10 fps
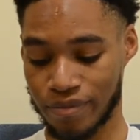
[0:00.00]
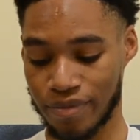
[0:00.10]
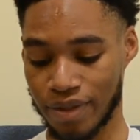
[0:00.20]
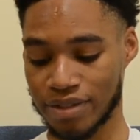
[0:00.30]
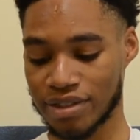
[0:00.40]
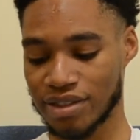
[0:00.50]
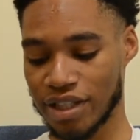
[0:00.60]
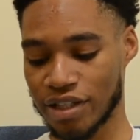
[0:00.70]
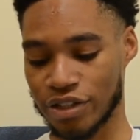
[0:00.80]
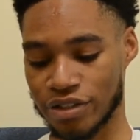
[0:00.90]

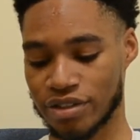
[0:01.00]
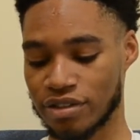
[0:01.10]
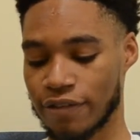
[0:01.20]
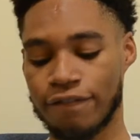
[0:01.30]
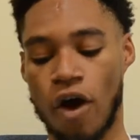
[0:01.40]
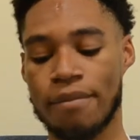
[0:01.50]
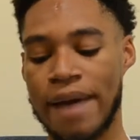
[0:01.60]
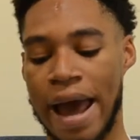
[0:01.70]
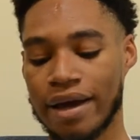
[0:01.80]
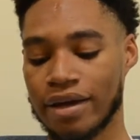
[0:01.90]
Steelers fought
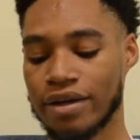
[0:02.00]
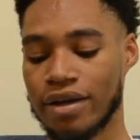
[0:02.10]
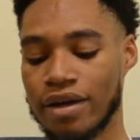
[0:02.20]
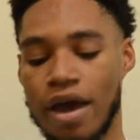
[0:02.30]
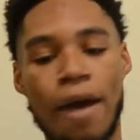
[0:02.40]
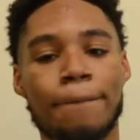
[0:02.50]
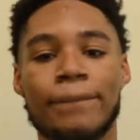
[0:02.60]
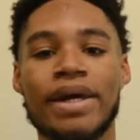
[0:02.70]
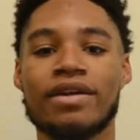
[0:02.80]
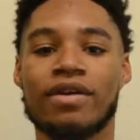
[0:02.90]
back.
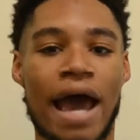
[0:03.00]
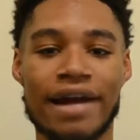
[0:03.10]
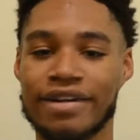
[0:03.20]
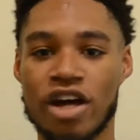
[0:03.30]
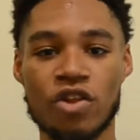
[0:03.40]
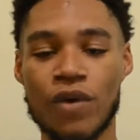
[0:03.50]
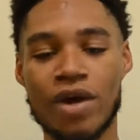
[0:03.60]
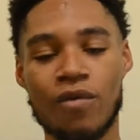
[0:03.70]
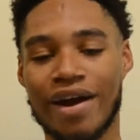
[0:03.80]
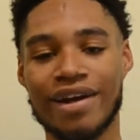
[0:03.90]
Ben had another week
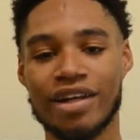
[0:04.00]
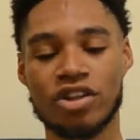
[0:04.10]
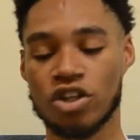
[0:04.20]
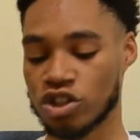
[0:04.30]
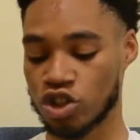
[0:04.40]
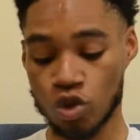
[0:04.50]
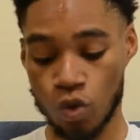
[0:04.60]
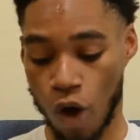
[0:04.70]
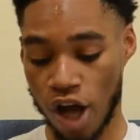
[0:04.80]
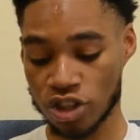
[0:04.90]
where he didn't look too
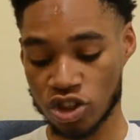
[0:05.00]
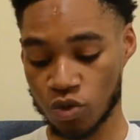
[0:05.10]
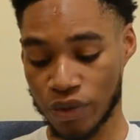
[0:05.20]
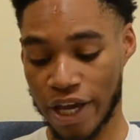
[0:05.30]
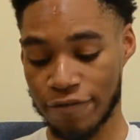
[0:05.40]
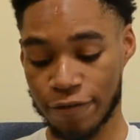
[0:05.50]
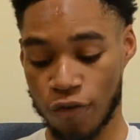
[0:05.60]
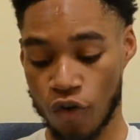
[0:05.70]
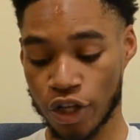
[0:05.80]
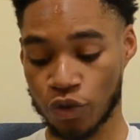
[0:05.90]
washed. 28 for
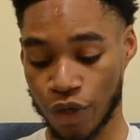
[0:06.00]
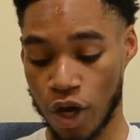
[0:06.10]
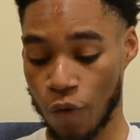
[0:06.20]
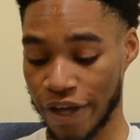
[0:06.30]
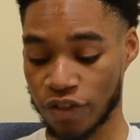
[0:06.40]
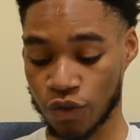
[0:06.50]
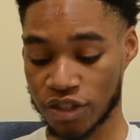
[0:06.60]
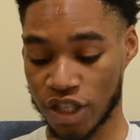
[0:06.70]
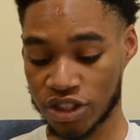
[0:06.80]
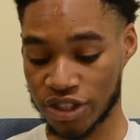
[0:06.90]
40, 308, 3
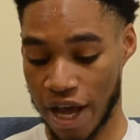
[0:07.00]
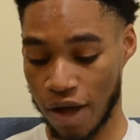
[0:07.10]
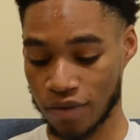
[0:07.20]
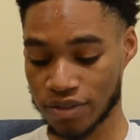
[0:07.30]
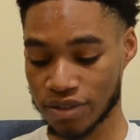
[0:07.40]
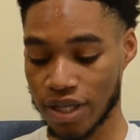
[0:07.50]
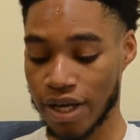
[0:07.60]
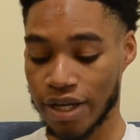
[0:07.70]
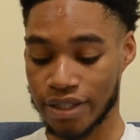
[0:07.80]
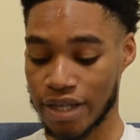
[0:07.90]
touchdowns.
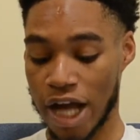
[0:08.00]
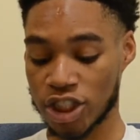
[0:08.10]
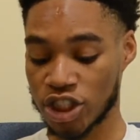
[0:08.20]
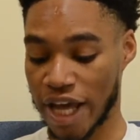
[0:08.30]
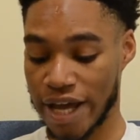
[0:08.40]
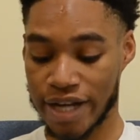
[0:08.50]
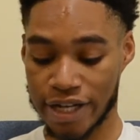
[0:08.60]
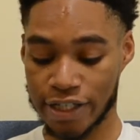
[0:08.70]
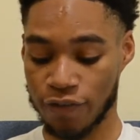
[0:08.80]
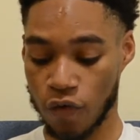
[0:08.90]
Najee had
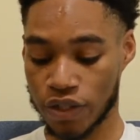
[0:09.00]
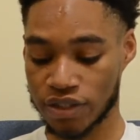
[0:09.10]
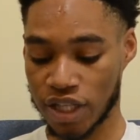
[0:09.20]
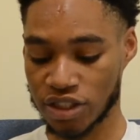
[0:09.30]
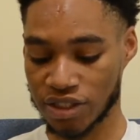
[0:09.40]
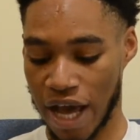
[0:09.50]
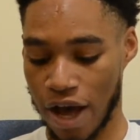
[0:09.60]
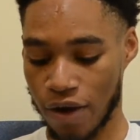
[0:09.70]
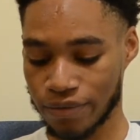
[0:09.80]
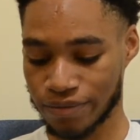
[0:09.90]
94 and a
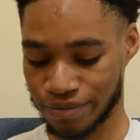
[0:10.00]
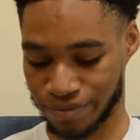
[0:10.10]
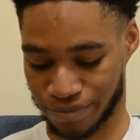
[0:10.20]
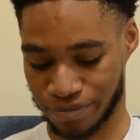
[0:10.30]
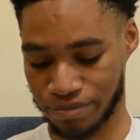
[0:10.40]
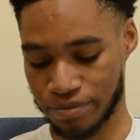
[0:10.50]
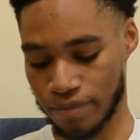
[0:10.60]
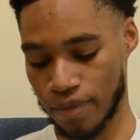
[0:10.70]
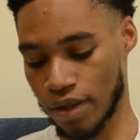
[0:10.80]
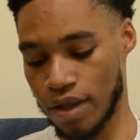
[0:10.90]
touchdown.
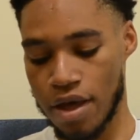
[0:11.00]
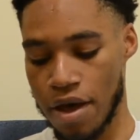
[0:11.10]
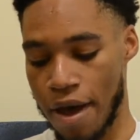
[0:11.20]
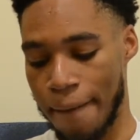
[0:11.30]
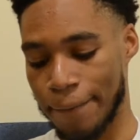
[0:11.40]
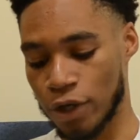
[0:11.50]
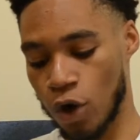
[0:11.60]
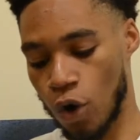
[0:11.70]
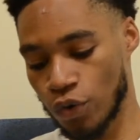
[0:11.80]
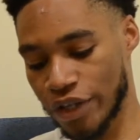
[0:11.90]
But
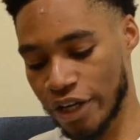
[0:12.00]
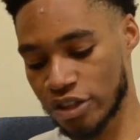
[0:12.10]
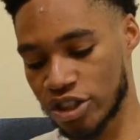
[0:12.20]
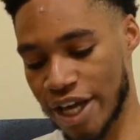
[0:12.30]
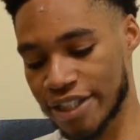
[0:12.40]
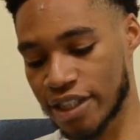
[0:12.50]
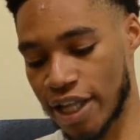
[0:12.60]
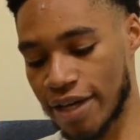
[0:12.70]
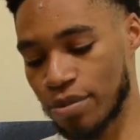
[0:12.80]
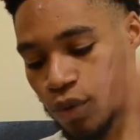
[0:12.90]
oh dear, Chase
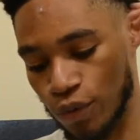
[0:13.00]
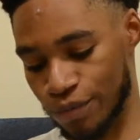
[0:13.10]
Claypool.